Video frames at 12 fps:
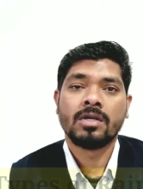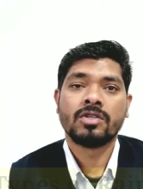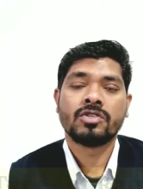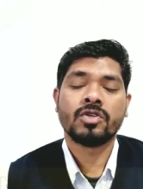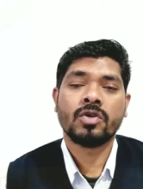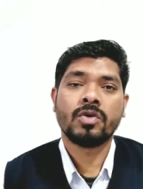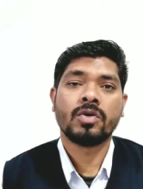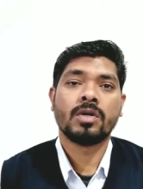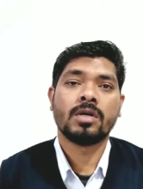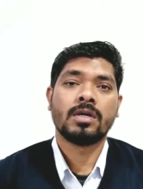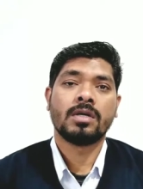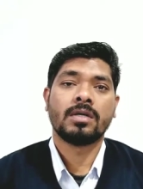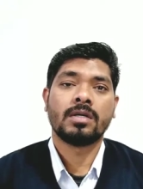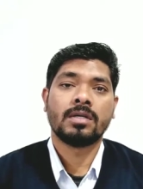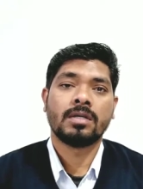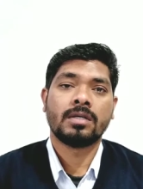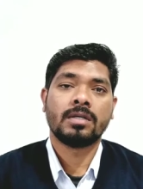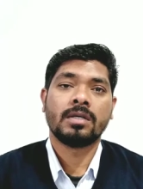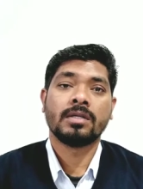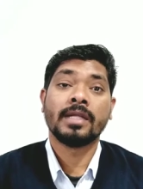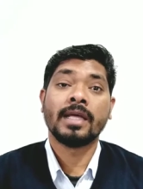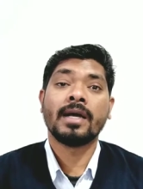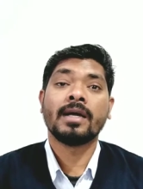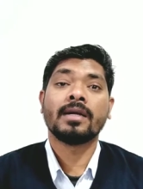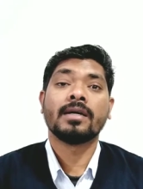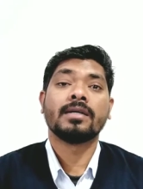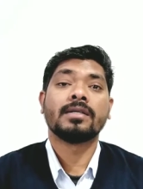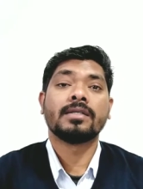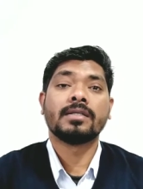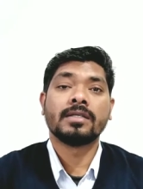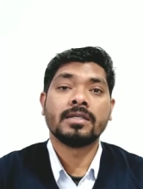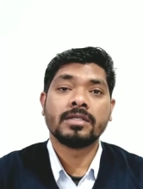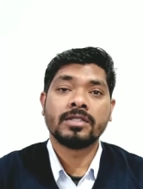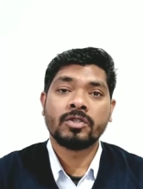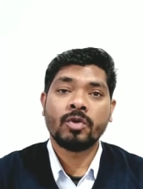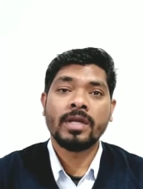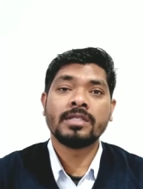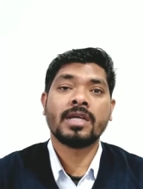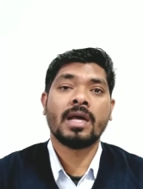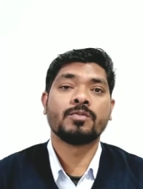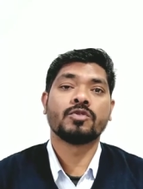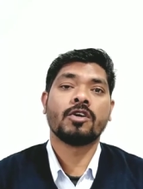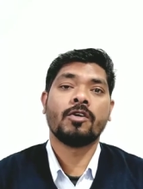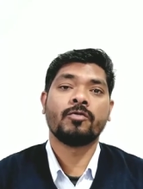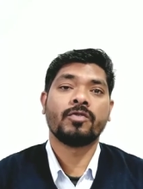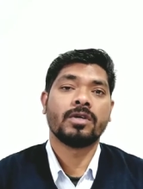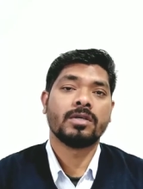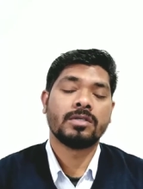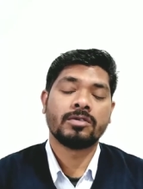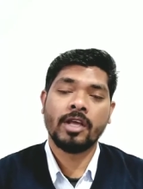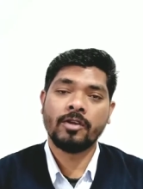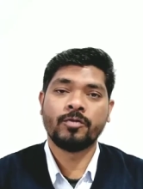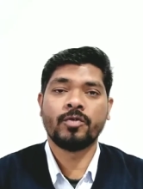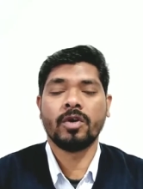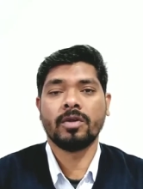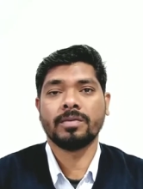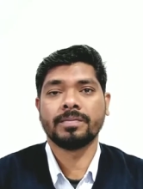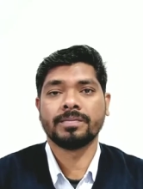So, there are three types of rainfall.